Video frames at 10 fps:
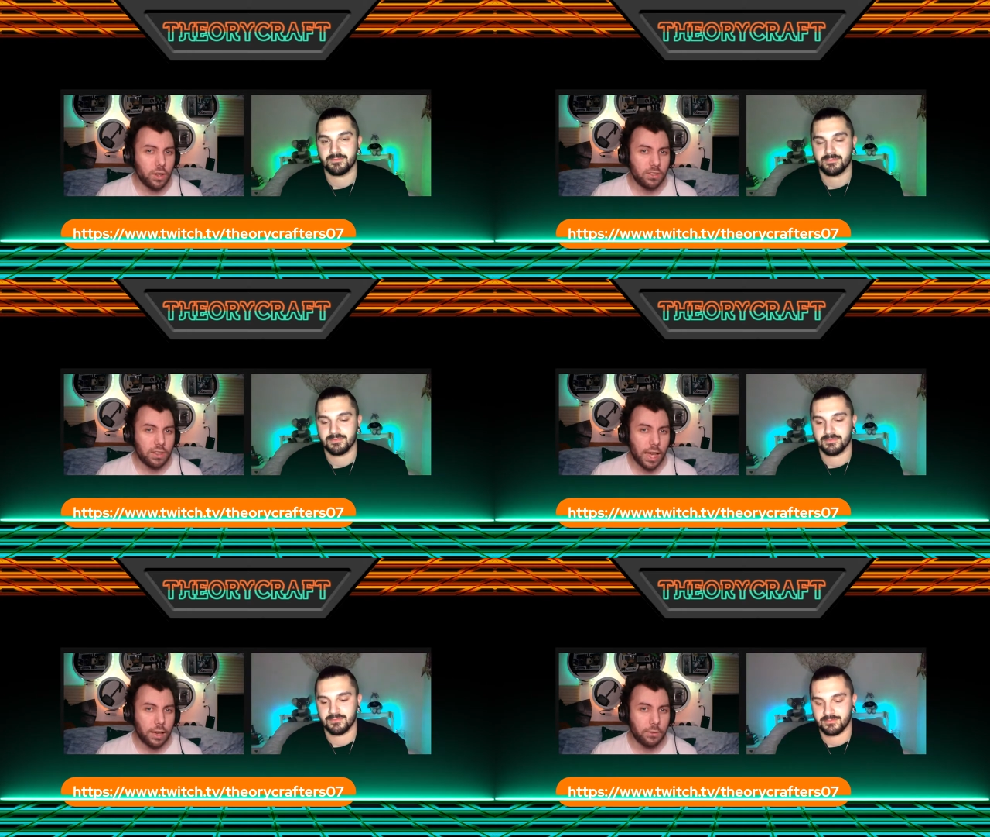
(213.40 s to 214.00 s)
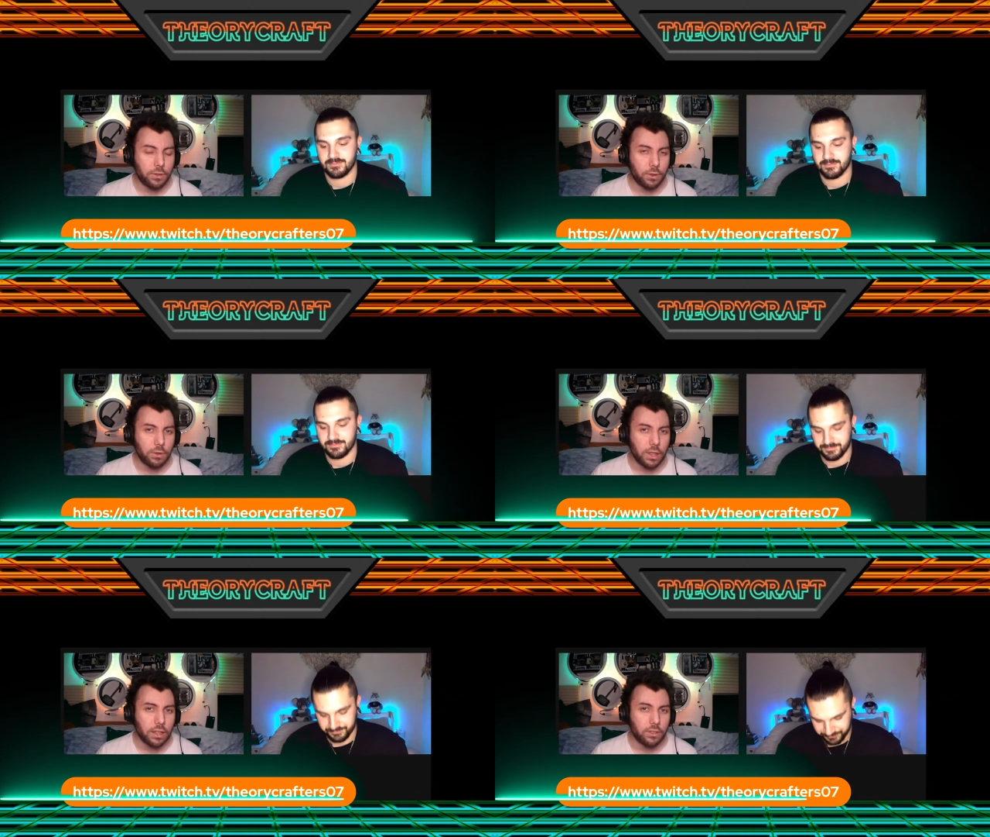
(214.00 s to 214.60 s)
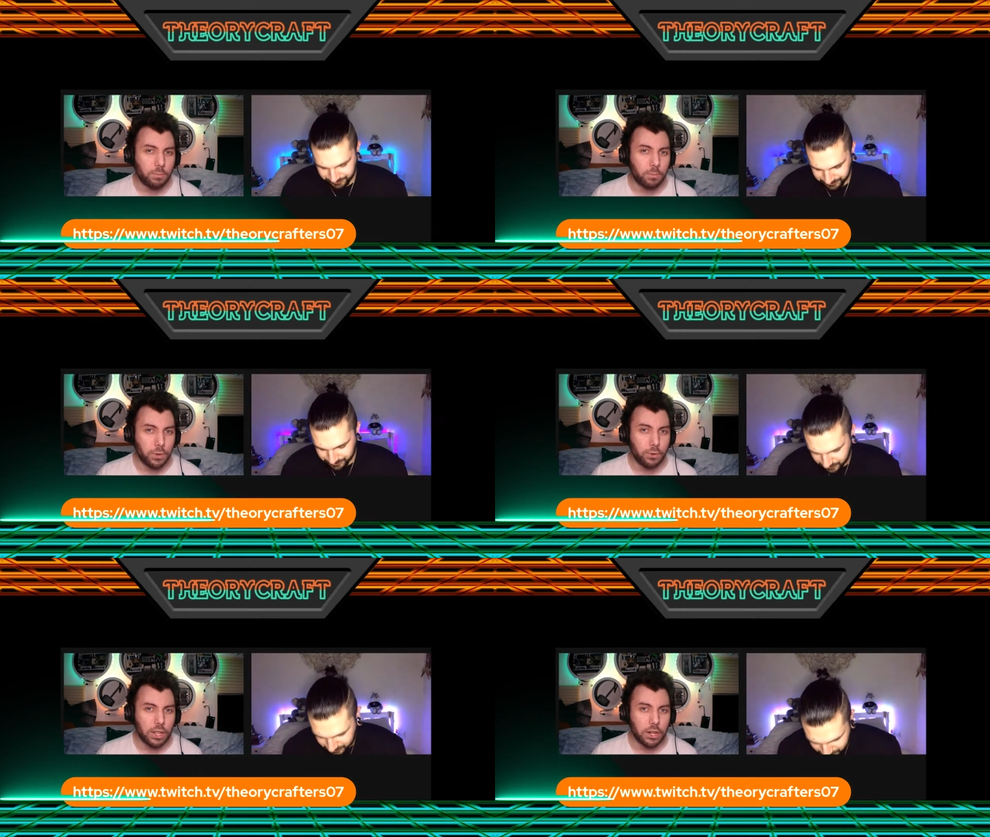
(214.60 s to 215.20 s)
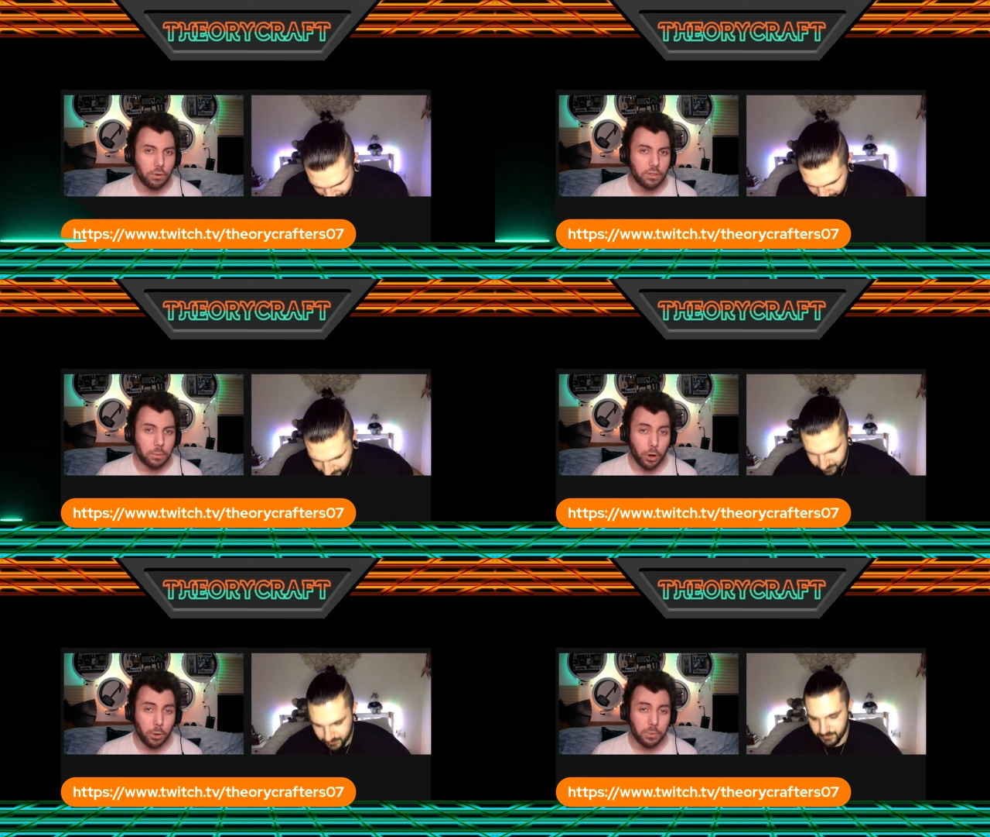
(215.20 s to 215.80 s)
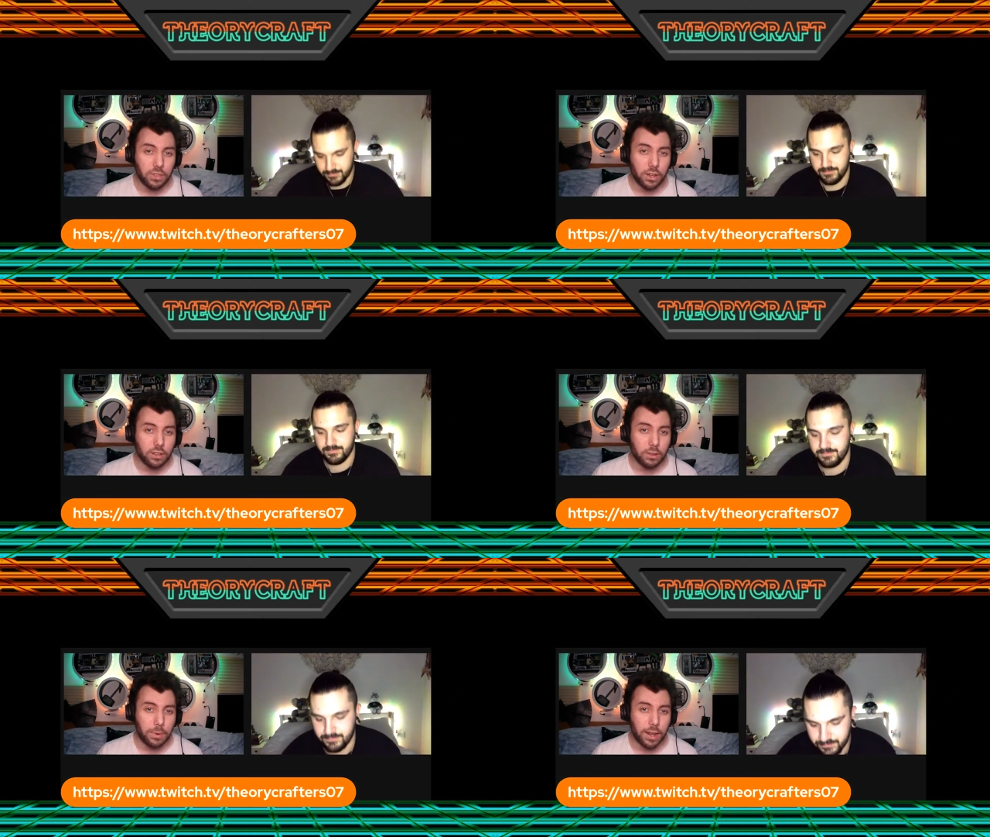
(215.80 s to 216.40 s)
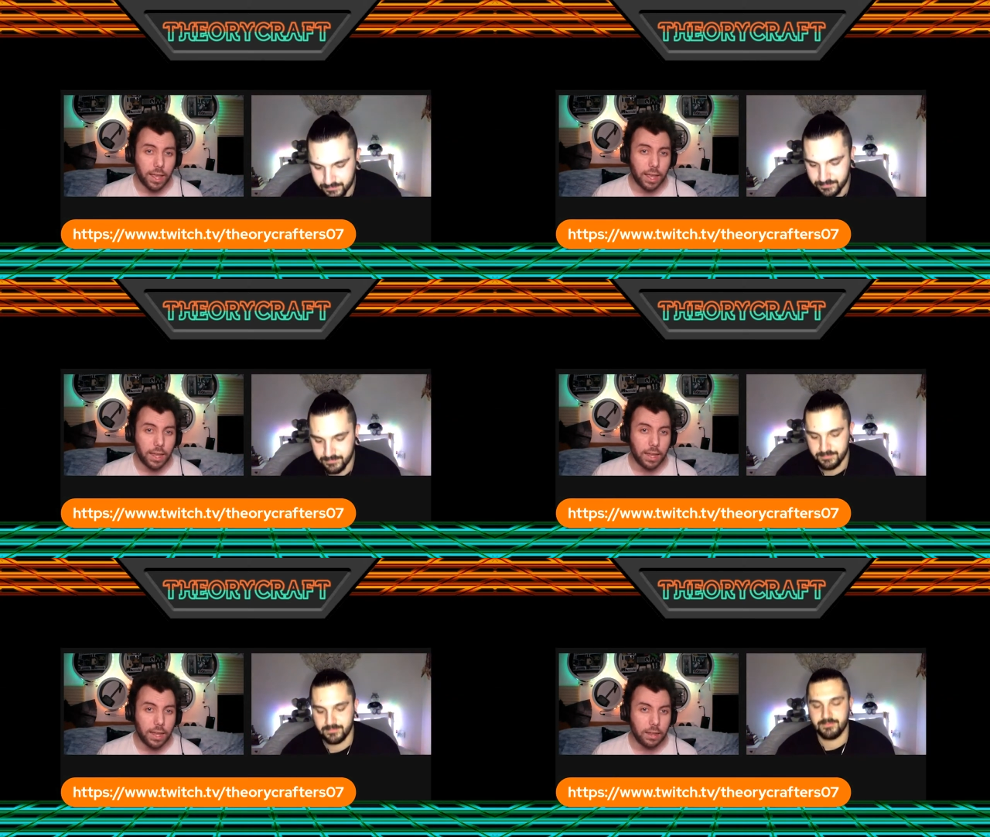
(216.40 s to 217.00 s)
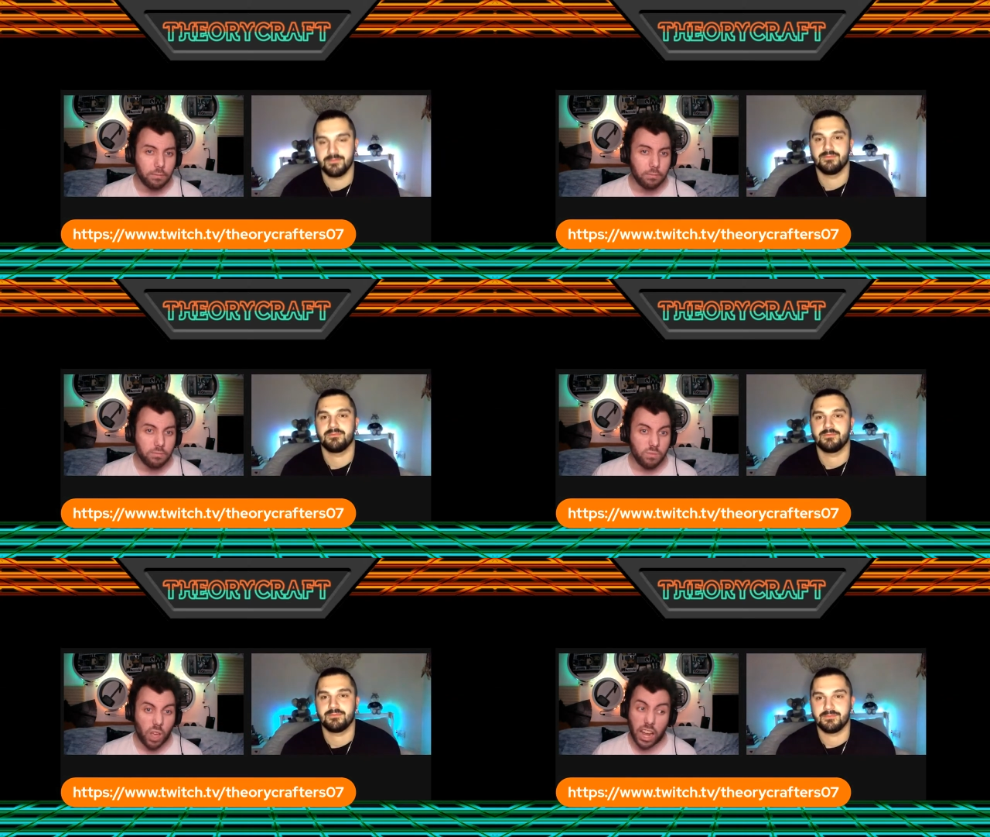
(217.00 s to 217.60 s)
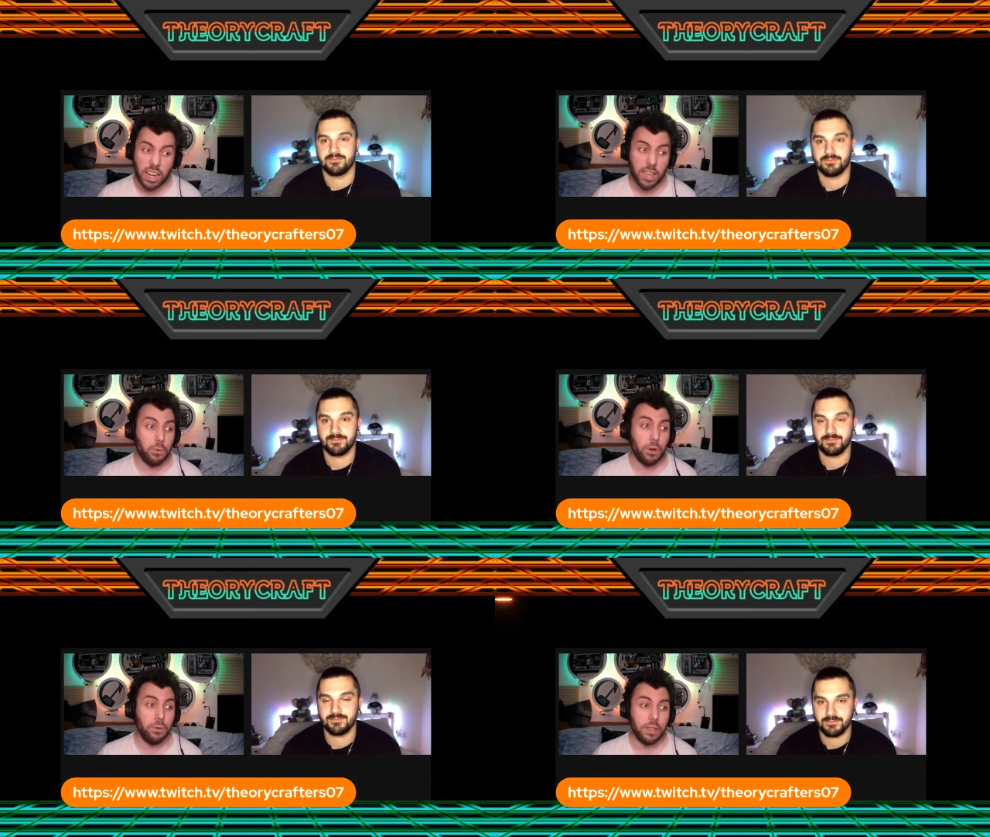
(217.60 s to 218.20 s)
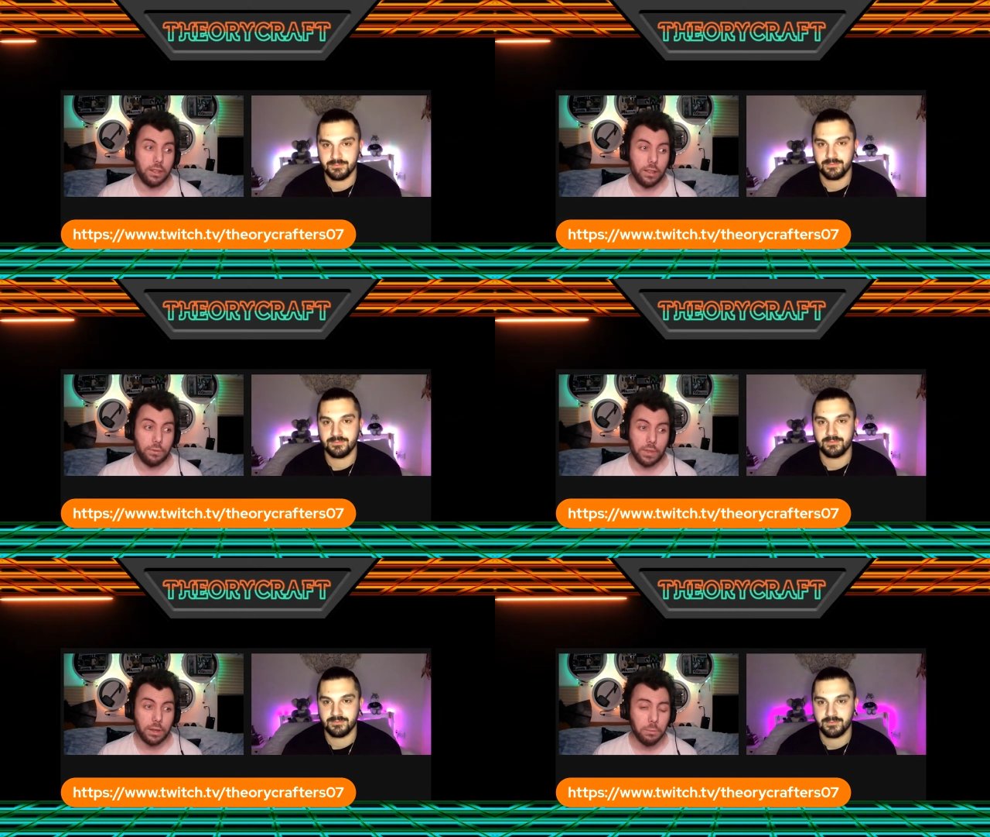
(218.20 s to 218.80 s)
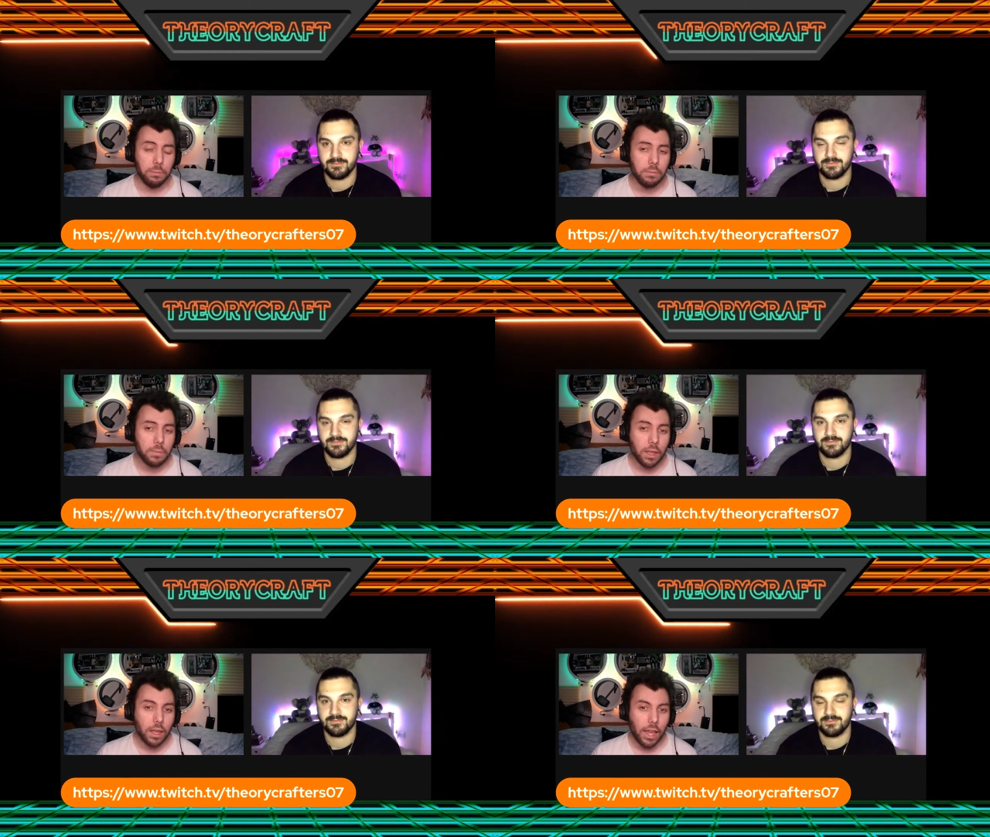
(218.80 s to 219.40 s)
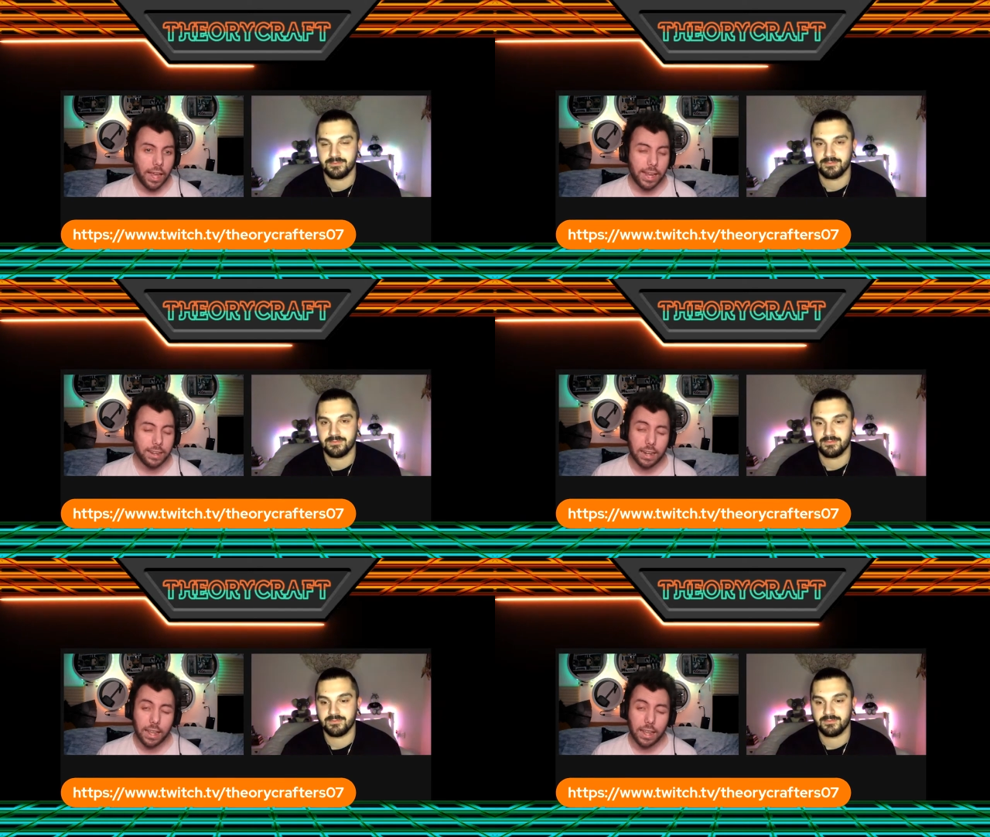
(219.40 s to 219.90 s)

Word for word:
Speaker 1: have someone that's purely known as a pop star to play any role in a film, he did it